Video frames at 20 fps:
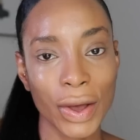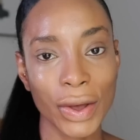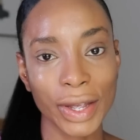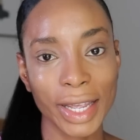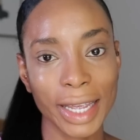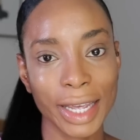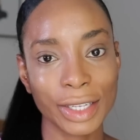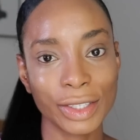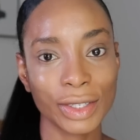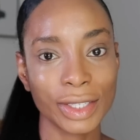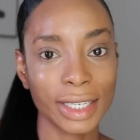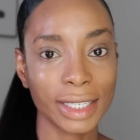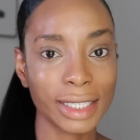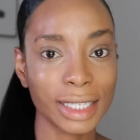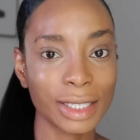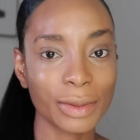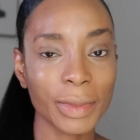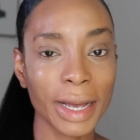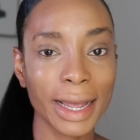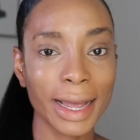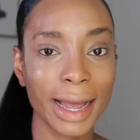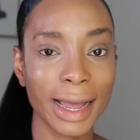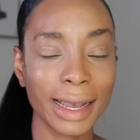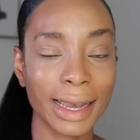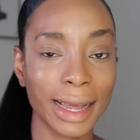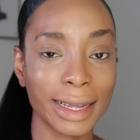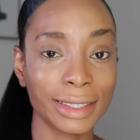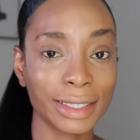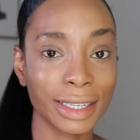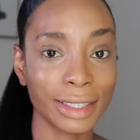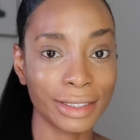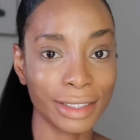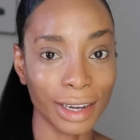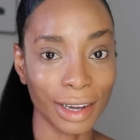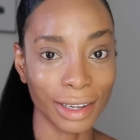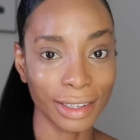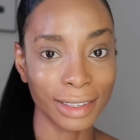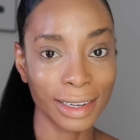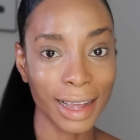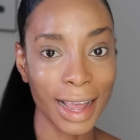Okay, so this is my highlighter
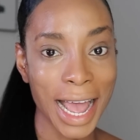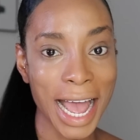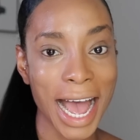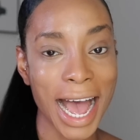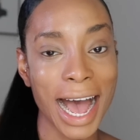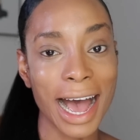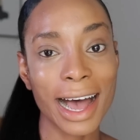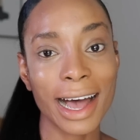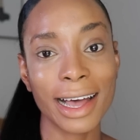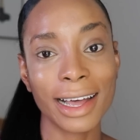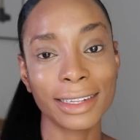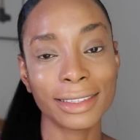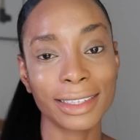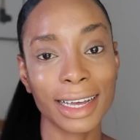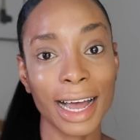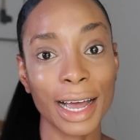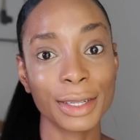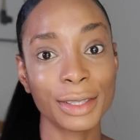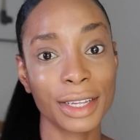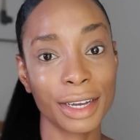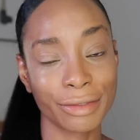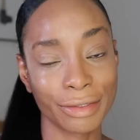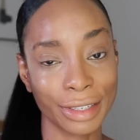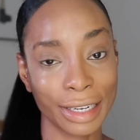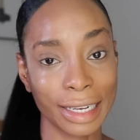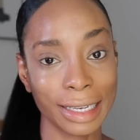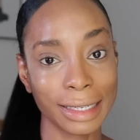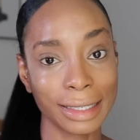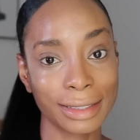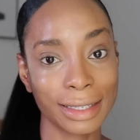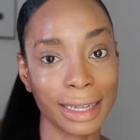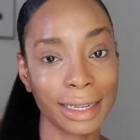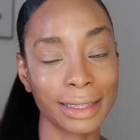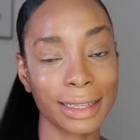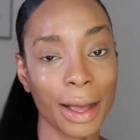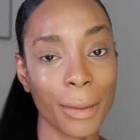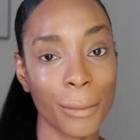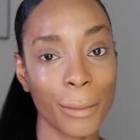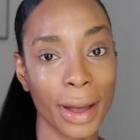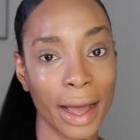done, and I definitely think
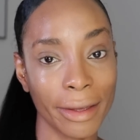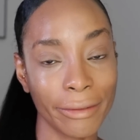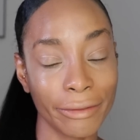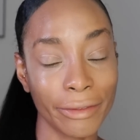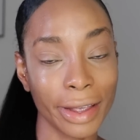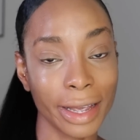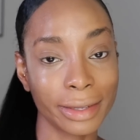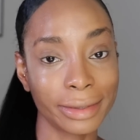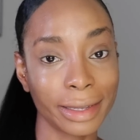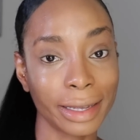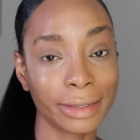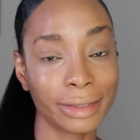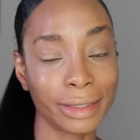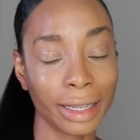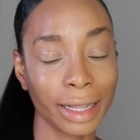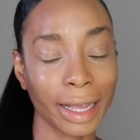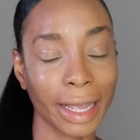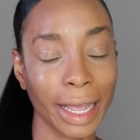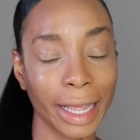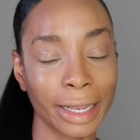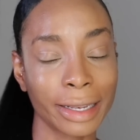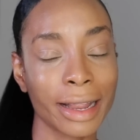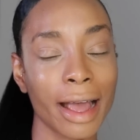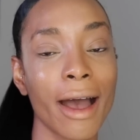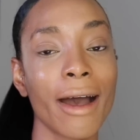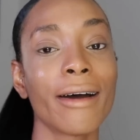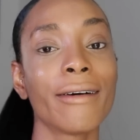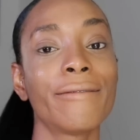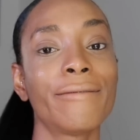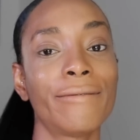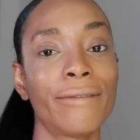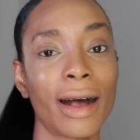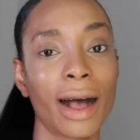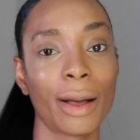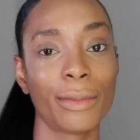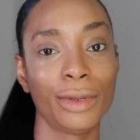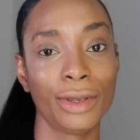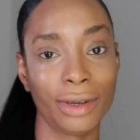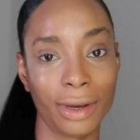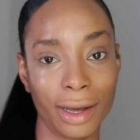that my face is looking
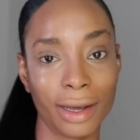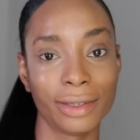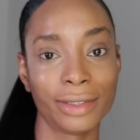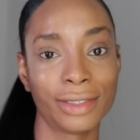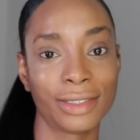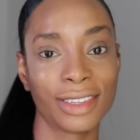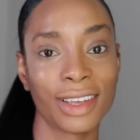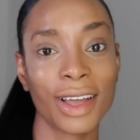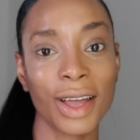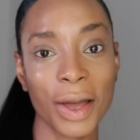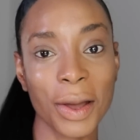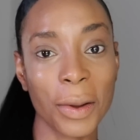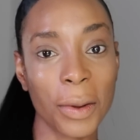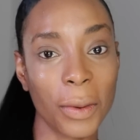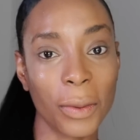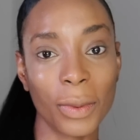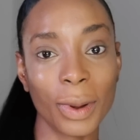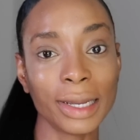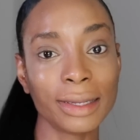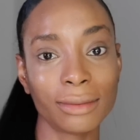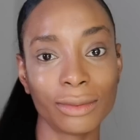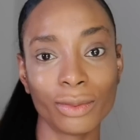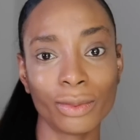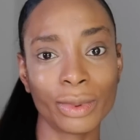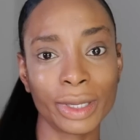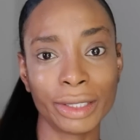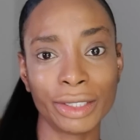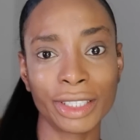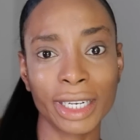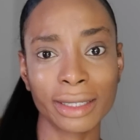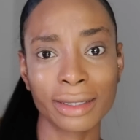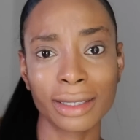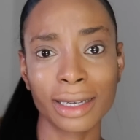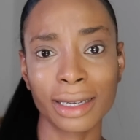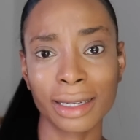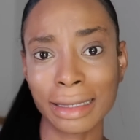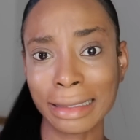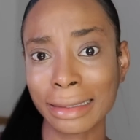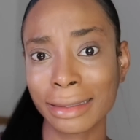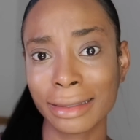fabulous. With just
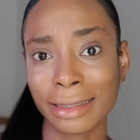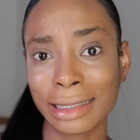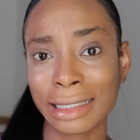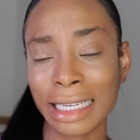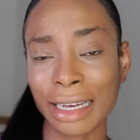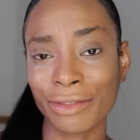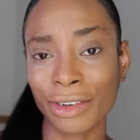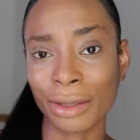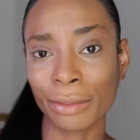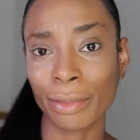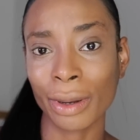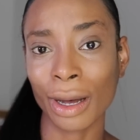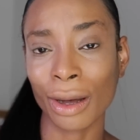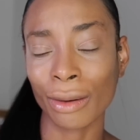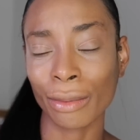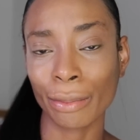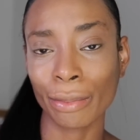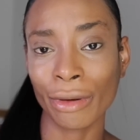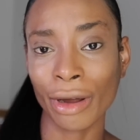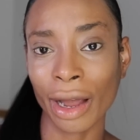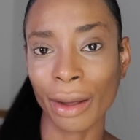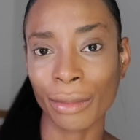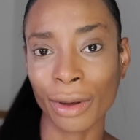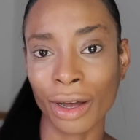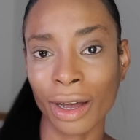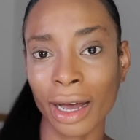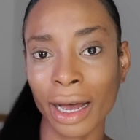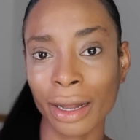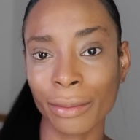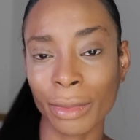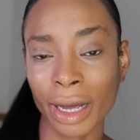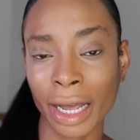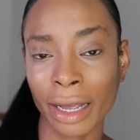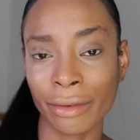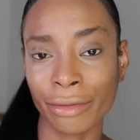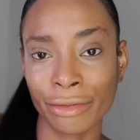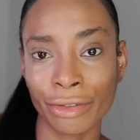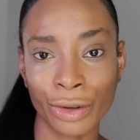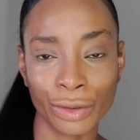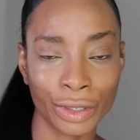a £7 primer, and
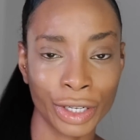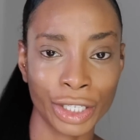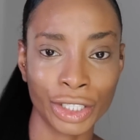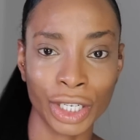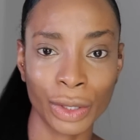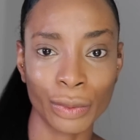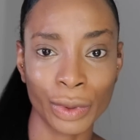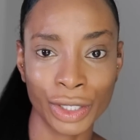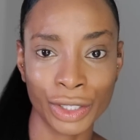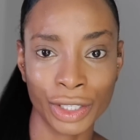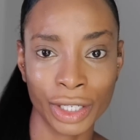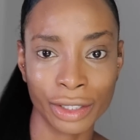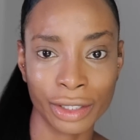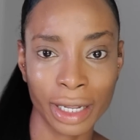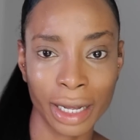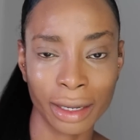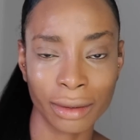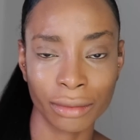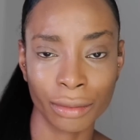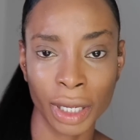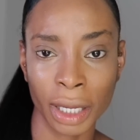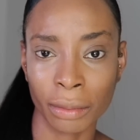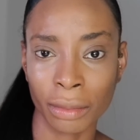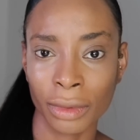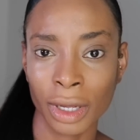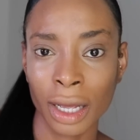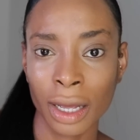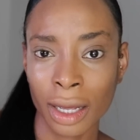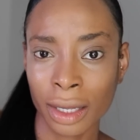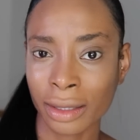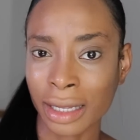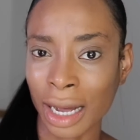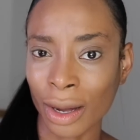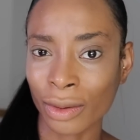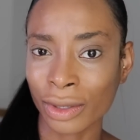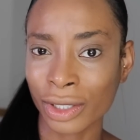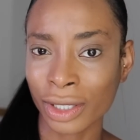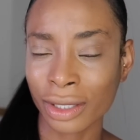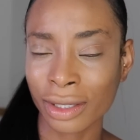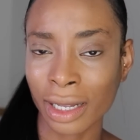my foundation was just like, maybe that
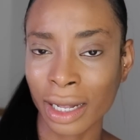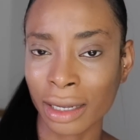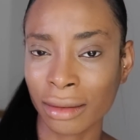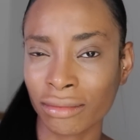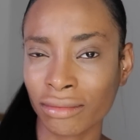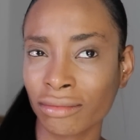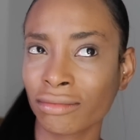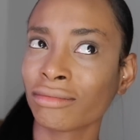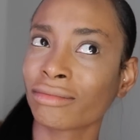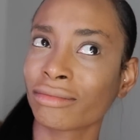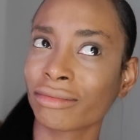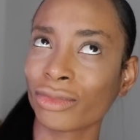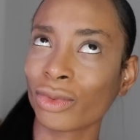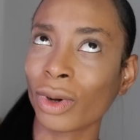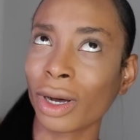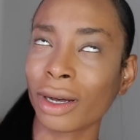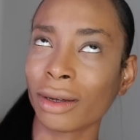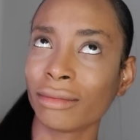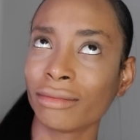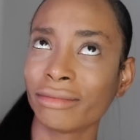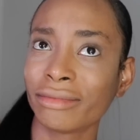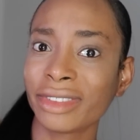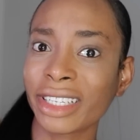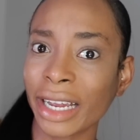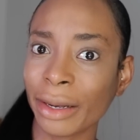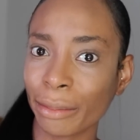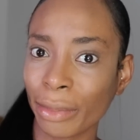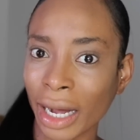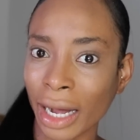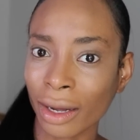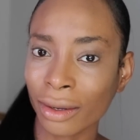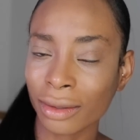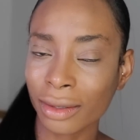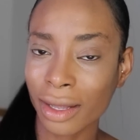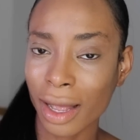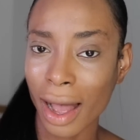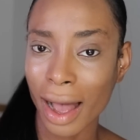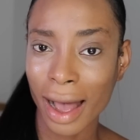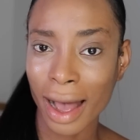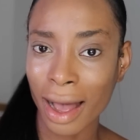was just like what,
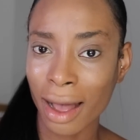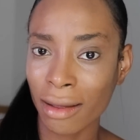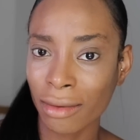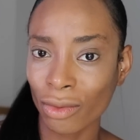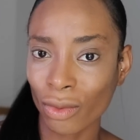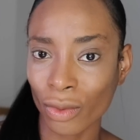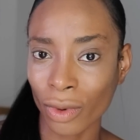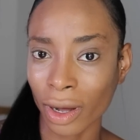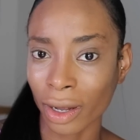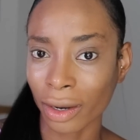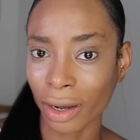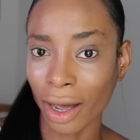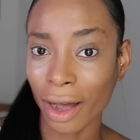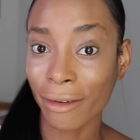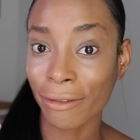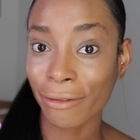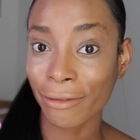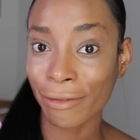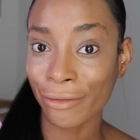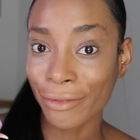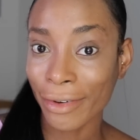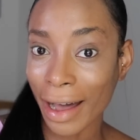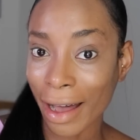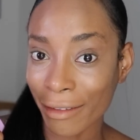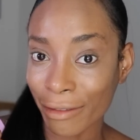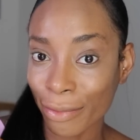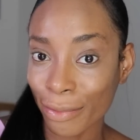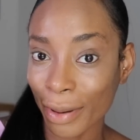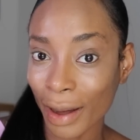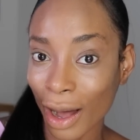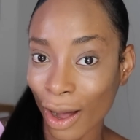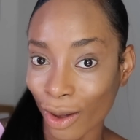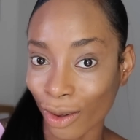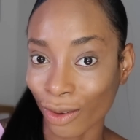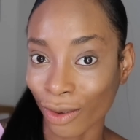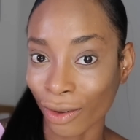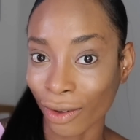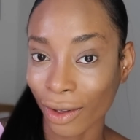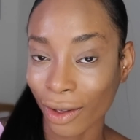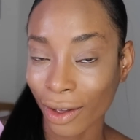£10, and what, a
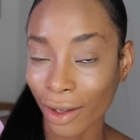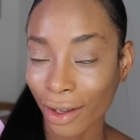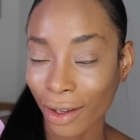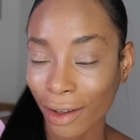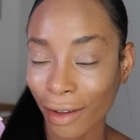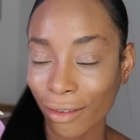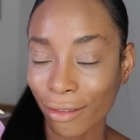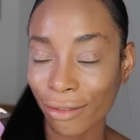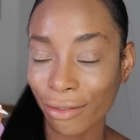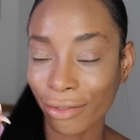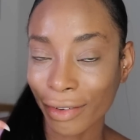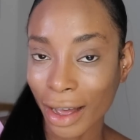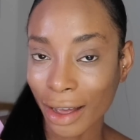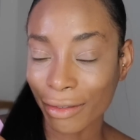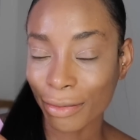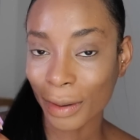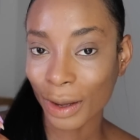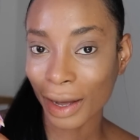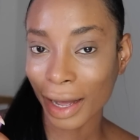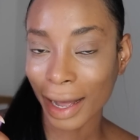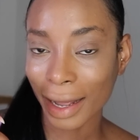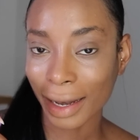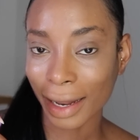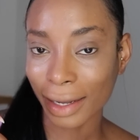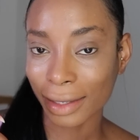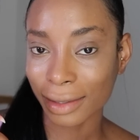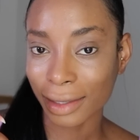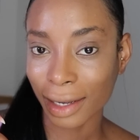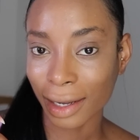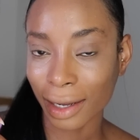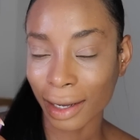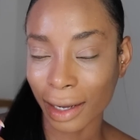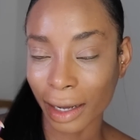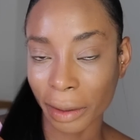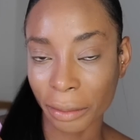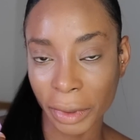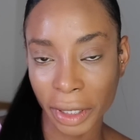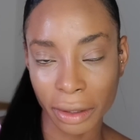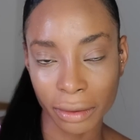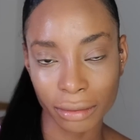£5 highlighter.
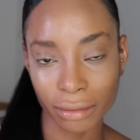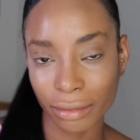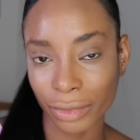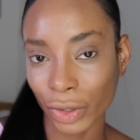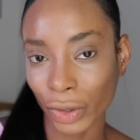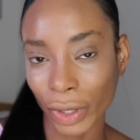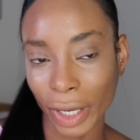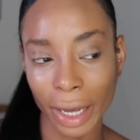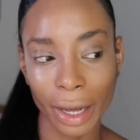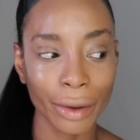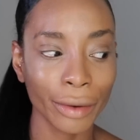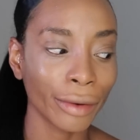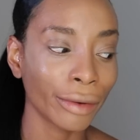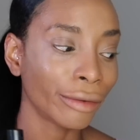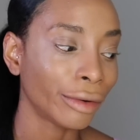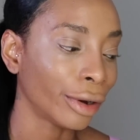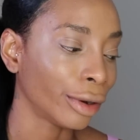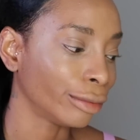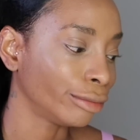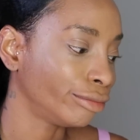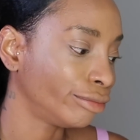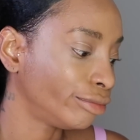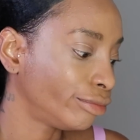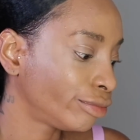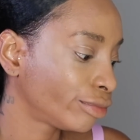I mean, you can't go wrong.